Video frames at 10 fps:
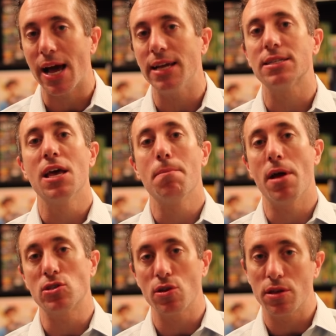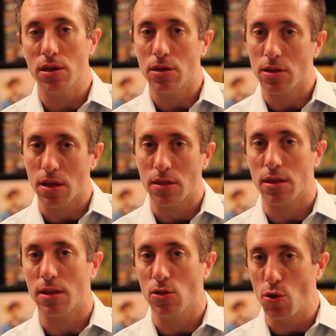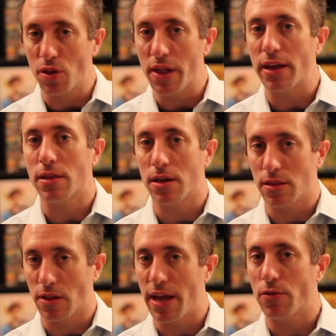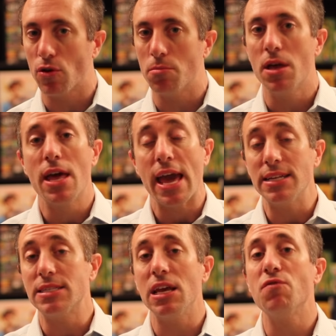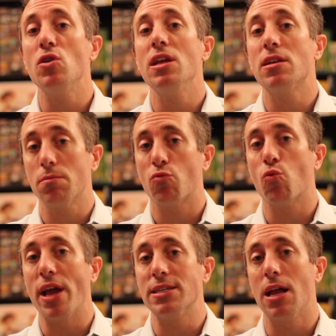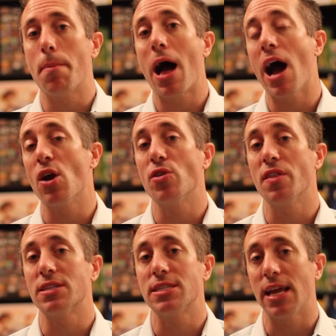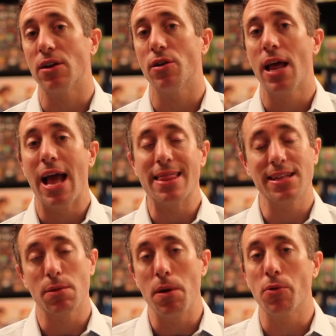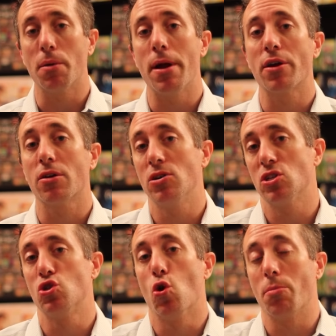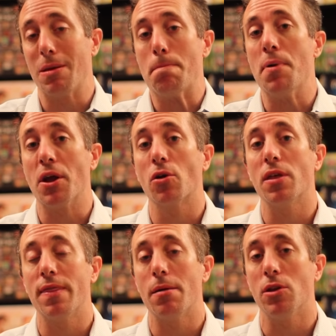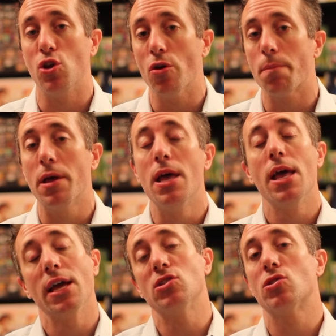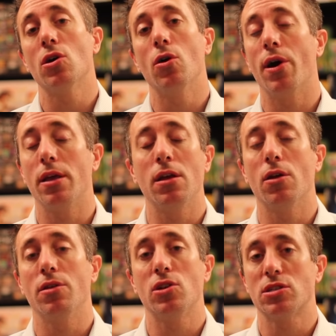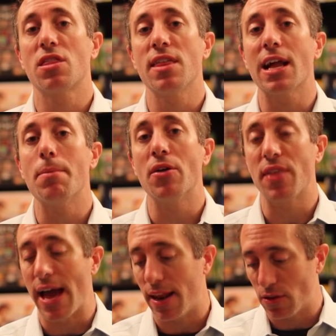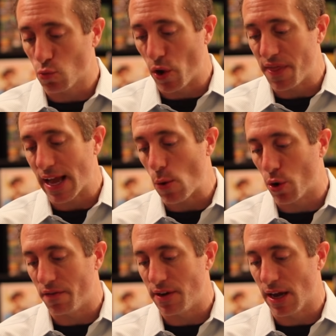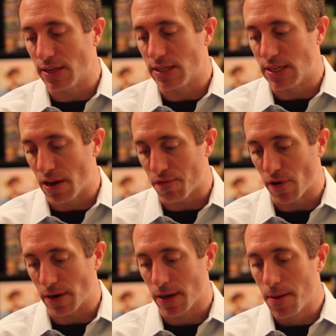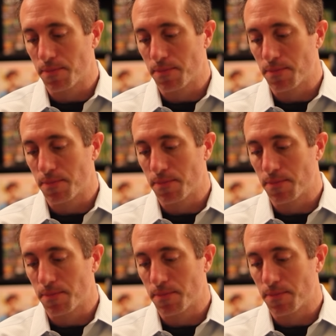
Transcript: heights, measure the leg room, and see if you need to raise it up higher than the standard. I think the people in America are just normally bigger than them in Europe. And so, you know, just think about that. It's one thing I would have done different.